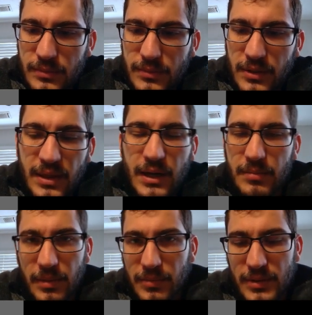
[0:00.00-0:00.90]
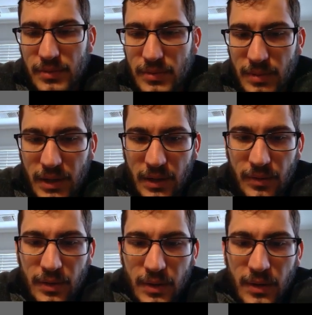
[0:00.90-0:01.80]
You think I'd memorize those by now.
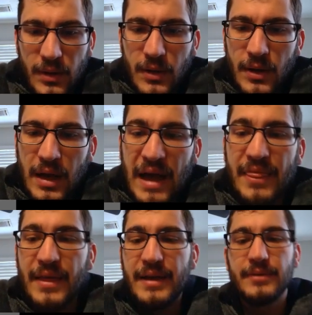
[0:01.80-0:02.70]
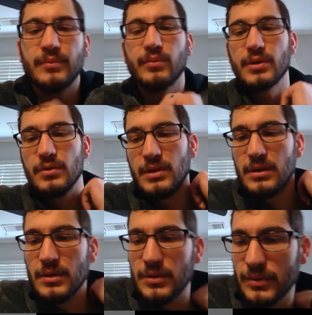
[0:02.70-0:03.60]
And then what you need
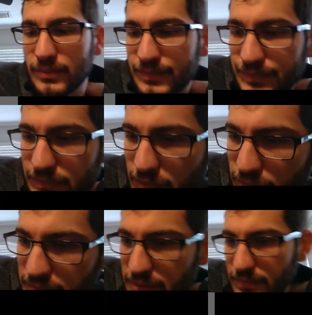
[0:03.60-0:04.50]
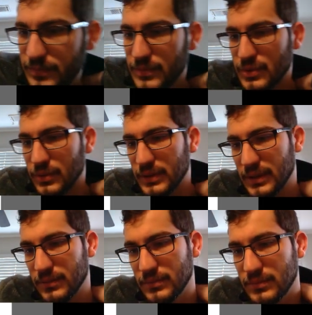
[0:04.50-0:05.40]
to do, oops, scroll
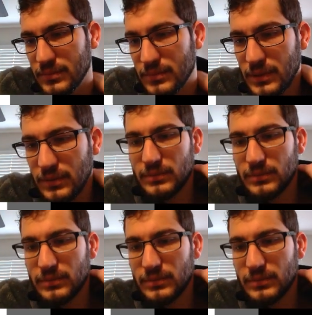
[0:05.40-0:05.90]
down, no.